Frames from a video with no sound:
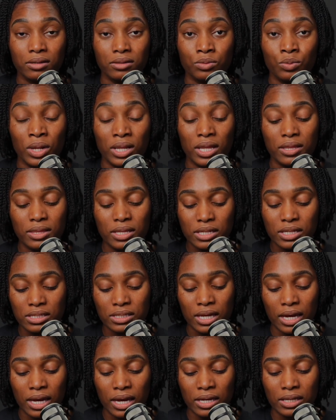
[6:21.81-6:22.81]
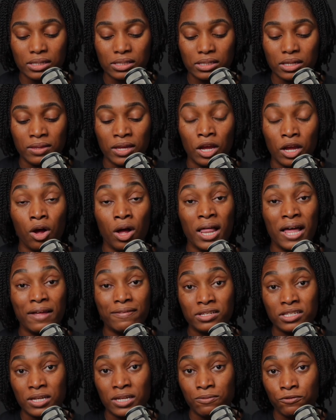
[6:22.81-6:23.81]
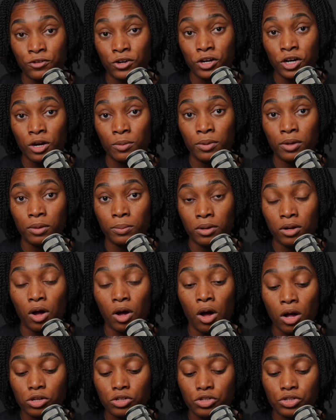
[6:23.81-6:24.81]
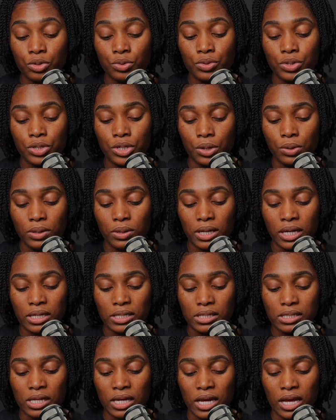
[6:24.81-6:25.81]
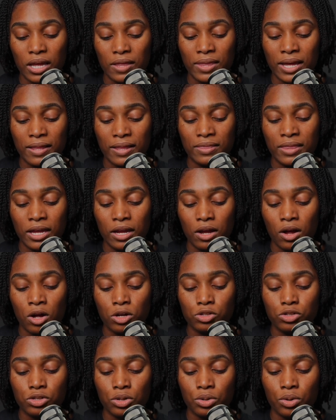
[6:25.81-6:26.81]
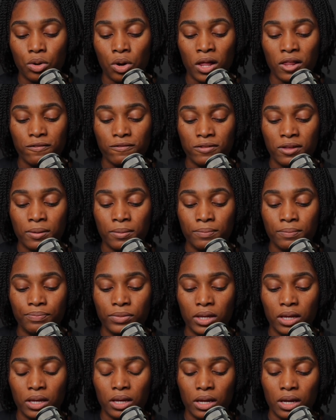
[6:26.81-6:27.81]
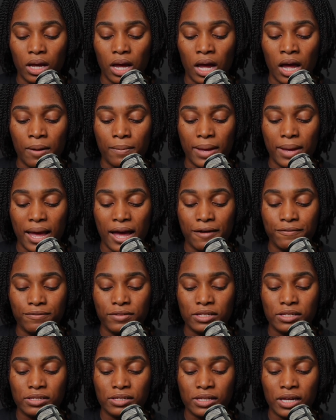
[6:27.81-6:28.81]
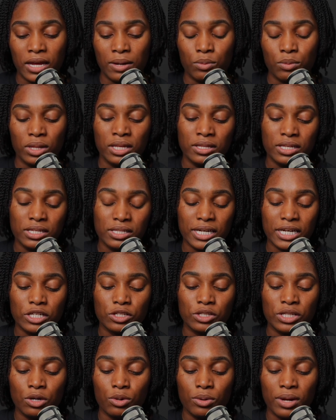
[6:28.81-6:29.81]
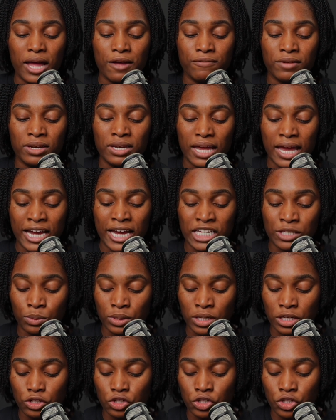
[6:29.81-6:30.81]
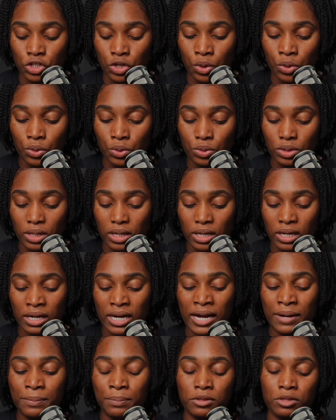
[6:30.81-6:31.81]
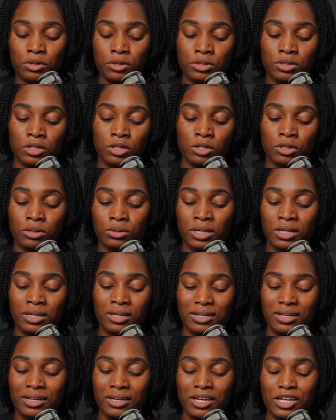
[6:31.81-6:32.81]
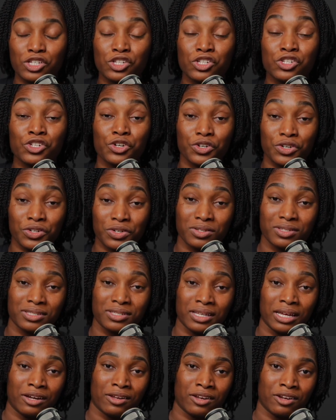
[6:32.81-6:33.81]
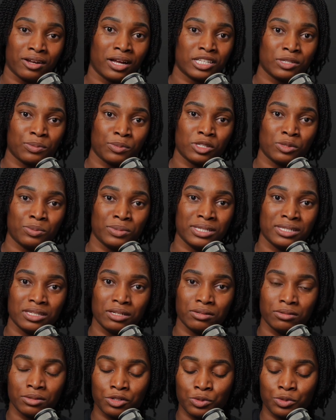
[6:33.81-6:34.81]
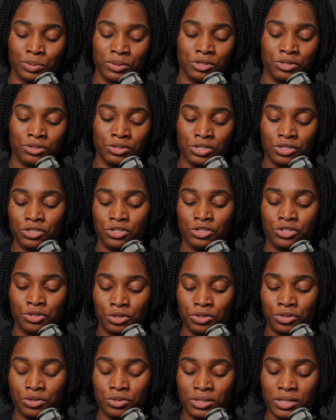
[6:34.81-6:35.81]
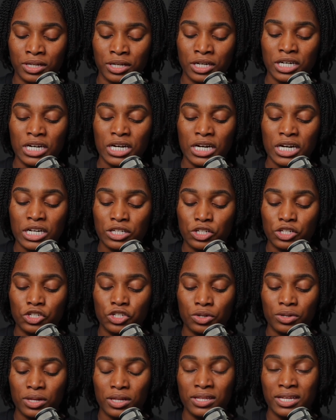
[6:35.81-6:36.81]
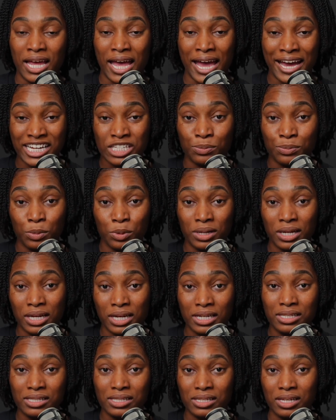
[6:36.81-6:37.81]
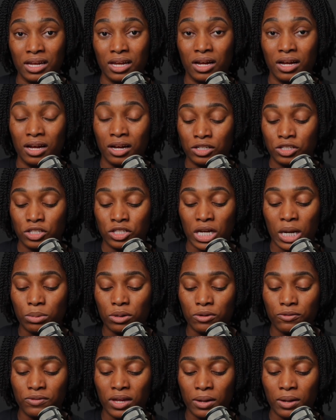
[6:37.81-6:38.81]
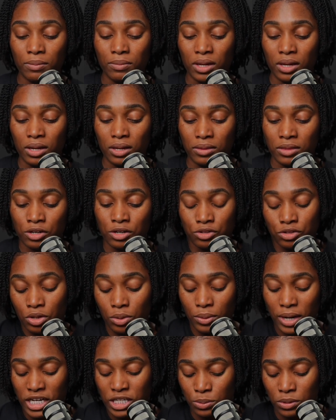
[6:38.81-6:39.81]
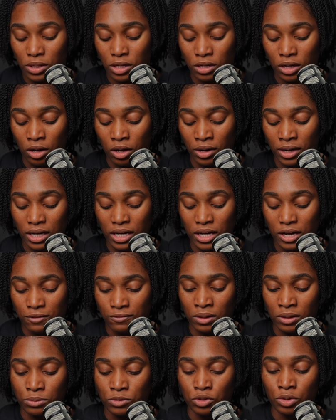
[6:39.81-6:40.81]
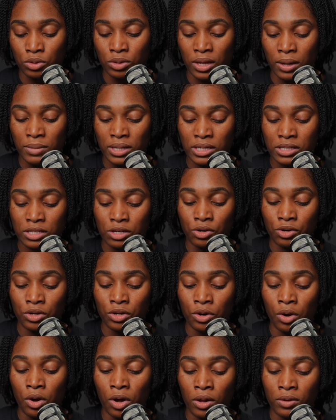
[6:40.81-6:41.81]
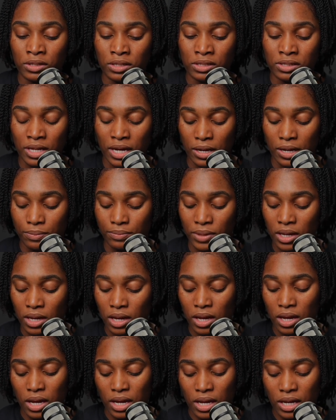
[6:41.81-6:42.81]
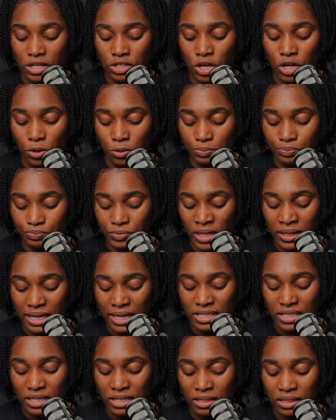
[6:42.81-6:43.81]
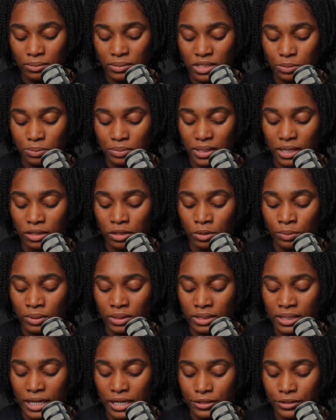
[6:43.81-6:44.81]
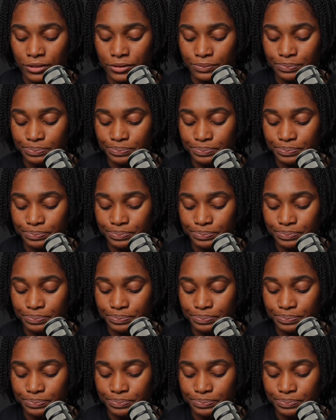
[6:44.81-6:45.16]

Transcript: Well, in this case, they all have the same variable, but also notice that they also, all of them have the same, well, in this case, they don't have any exponents shown. I put those little circles there. They're not supposed to be zeros, but they're just circles there to show that the exponent on top of them, there's no exponent on any of them. So that means they're all the same. So, and that's going to come into play a little bit later.